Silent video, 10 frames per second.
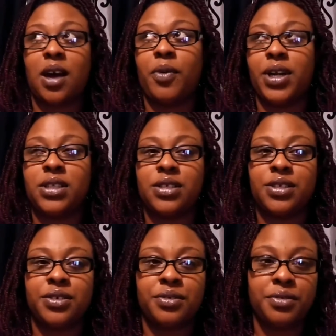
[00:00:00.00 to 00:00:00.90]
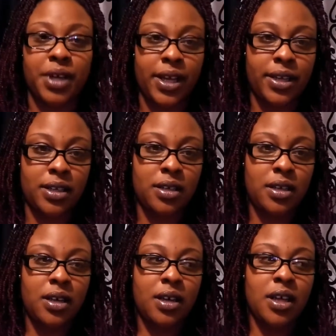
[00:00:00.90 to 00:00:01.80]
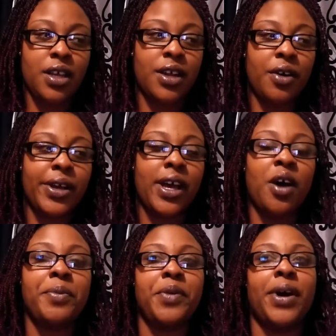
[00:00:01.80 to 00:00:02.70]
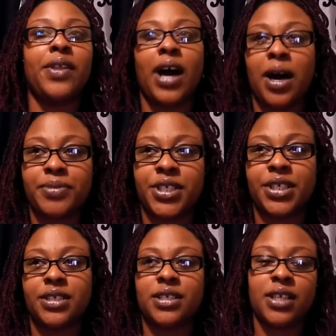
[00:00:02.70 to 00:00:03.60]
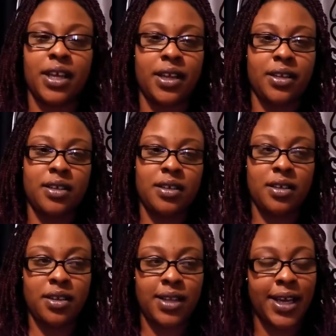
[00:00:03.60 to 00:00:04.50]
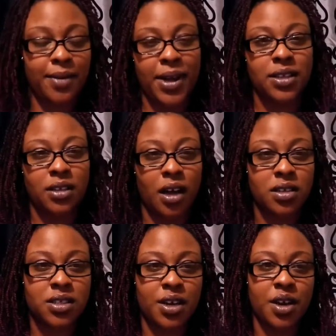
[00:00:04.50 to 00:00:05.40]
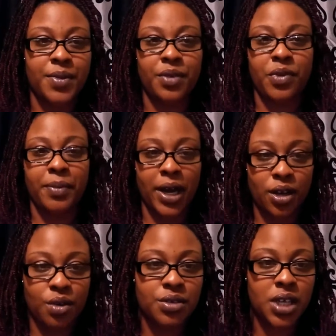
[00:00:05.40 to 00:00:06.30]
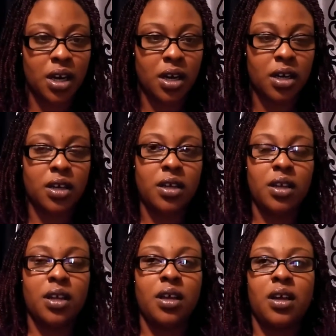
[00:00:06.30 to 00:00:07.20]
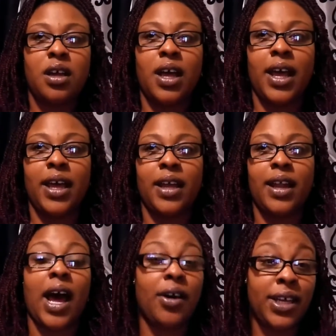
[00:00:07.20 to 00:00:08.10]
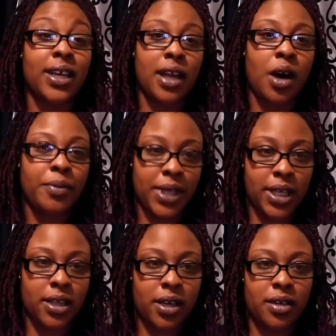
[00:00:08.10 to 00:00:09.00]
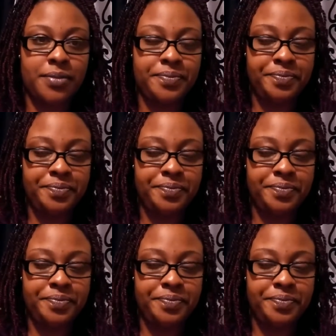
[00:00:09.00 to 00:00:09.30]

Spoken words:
that I wanted to do, and he helped me weigh the options and think about the long term and what my goals are and how he can help me get there.